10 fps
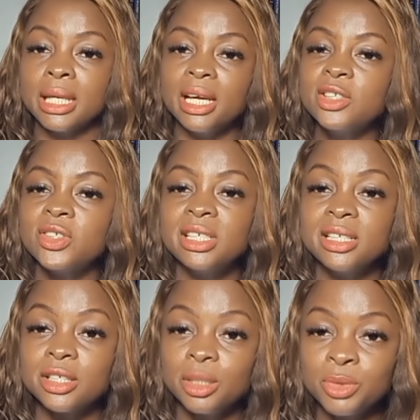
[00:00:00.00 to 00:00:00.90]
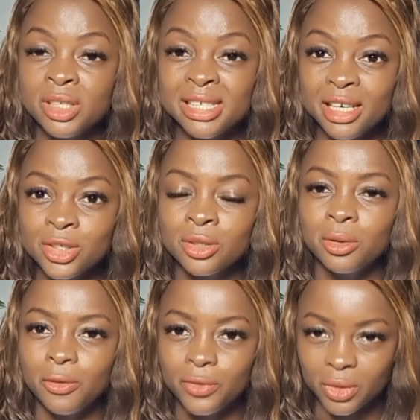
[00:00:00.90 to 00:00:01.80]
get to the description section
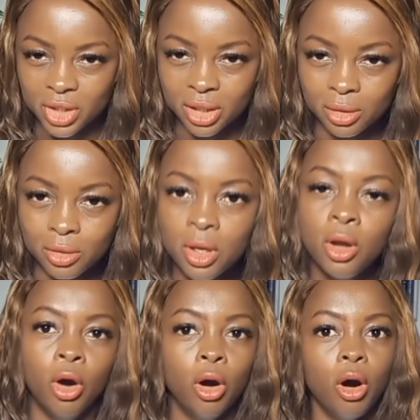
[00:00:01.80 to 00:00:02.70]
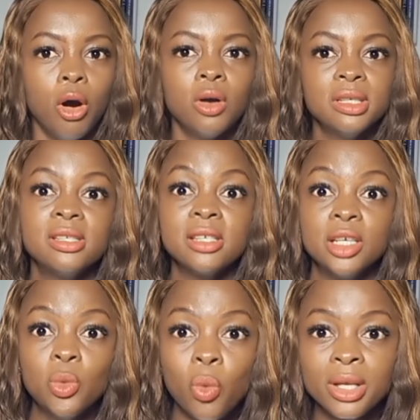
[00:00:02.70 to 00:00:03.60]
of your channel. All these
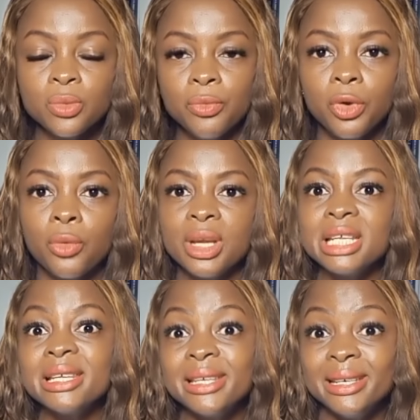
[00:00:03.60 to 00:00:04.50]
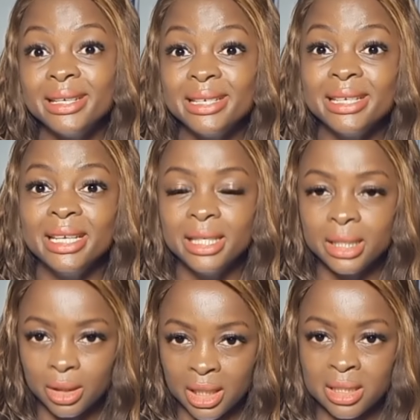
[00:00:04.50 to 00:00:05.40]
keywords we've already keyed
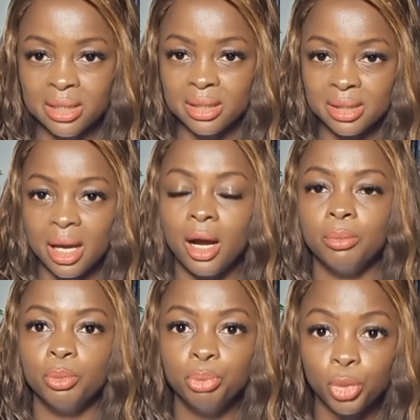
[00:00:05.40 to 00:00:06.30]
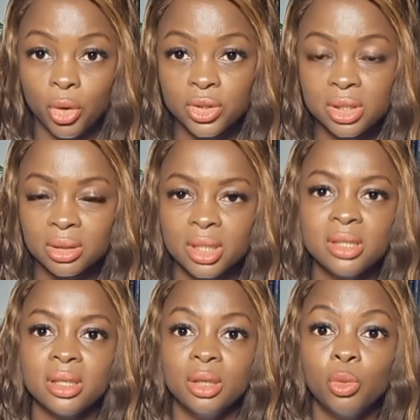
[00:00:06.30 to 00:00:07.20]
in in this um, box,
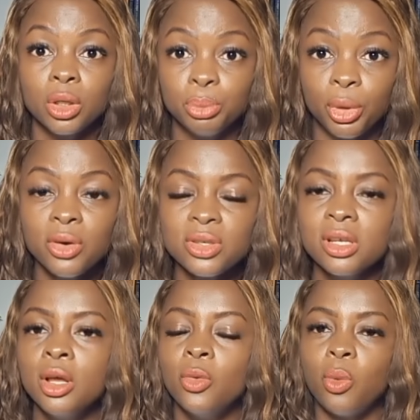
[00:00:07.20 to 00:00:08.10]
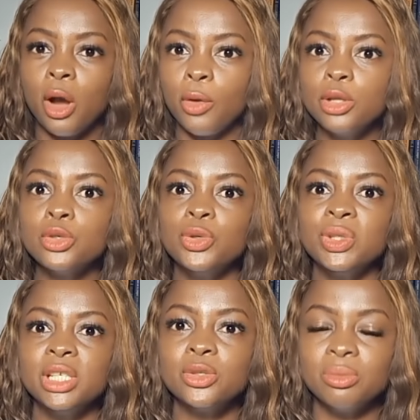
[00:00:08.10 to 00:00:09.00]
this keyword box, we are going to
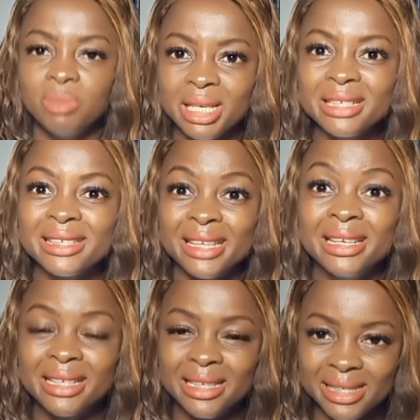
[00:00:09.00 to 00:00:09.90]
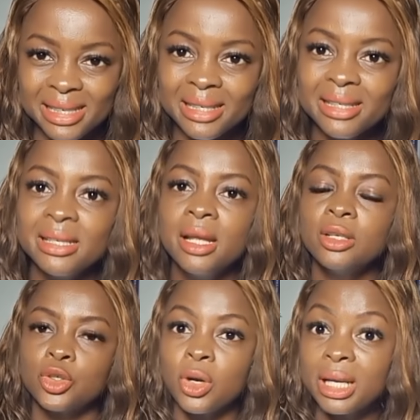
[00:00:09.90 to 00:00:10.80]
use it to make sentences
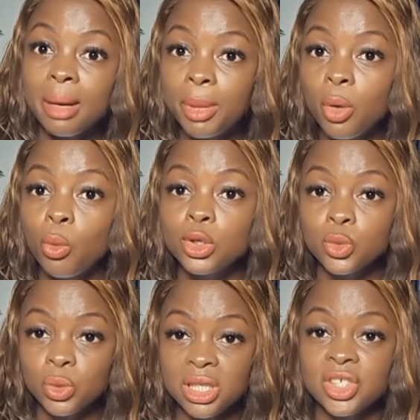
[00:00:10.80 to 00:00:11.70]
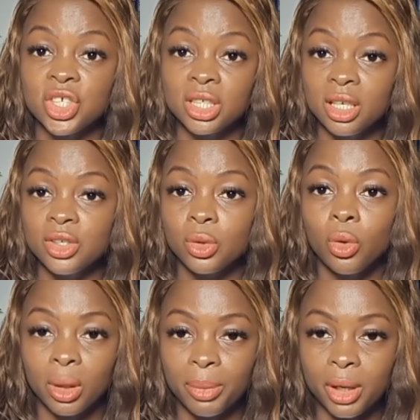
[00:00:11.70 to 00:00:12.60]
talking about what this channel is
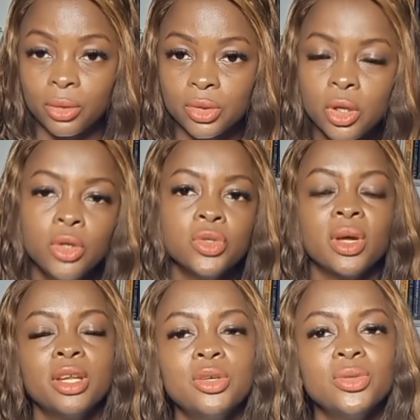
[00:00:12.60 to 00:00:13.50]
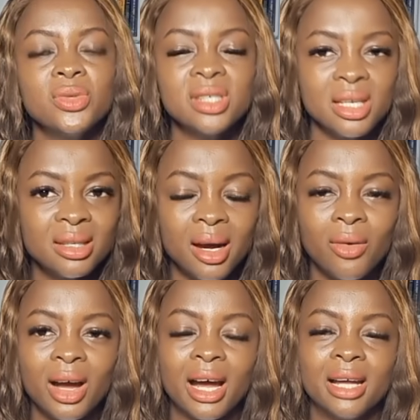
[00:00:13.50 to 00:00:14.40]
all about. So I need you to sit
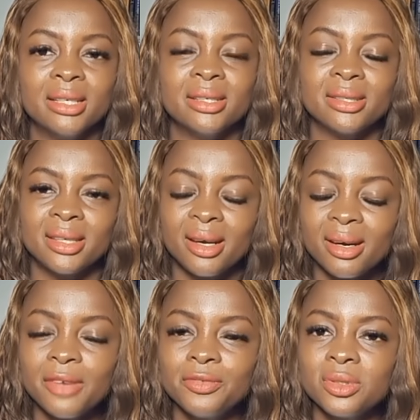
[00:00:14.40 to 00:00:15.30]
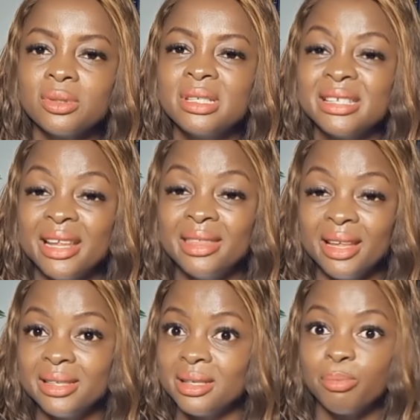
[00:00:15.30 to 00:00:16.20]
down and craft
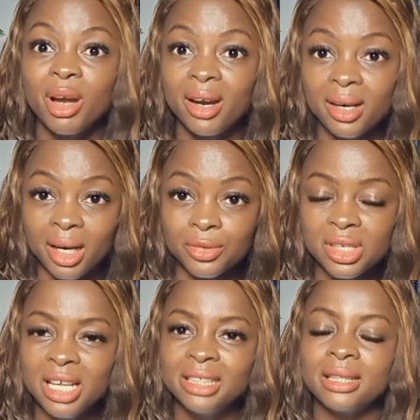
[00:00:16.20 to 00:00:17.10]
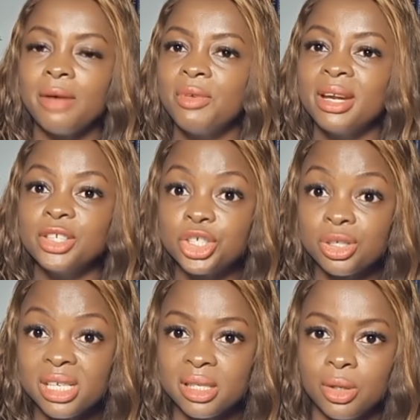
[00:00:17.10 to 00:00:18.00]
sentences, paragraphs that are very
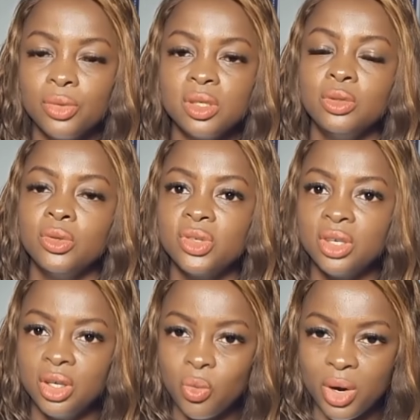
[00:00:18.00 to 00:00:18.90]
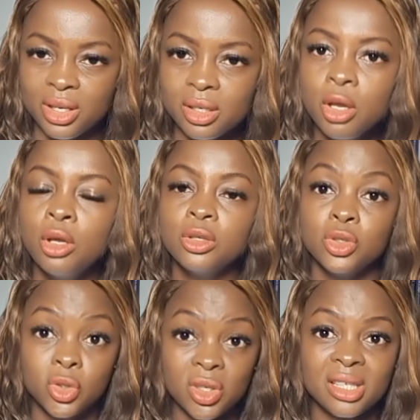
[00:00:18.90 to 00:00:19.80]
interesting using those keywords,
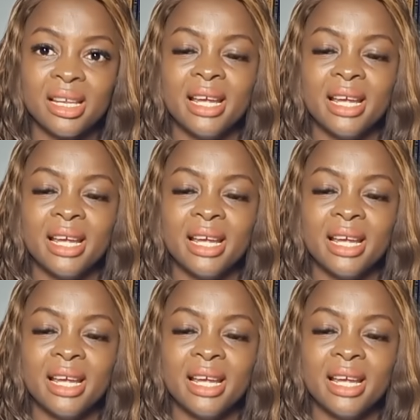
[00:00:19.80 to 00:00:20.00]
just